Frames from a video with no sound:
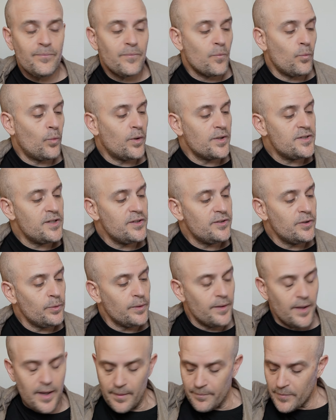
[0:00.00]
What is he
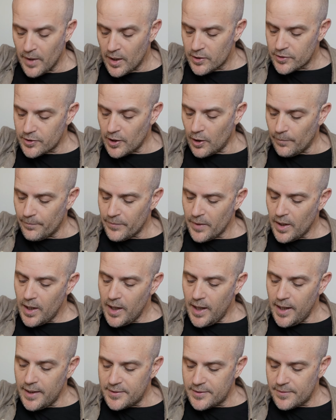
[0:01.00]
doing there? So,
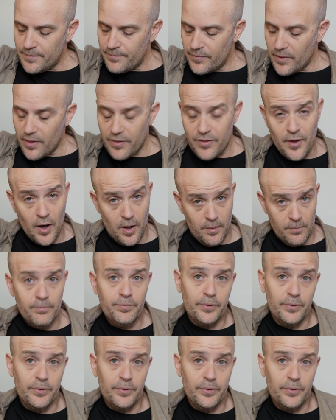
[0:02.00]
it's thumb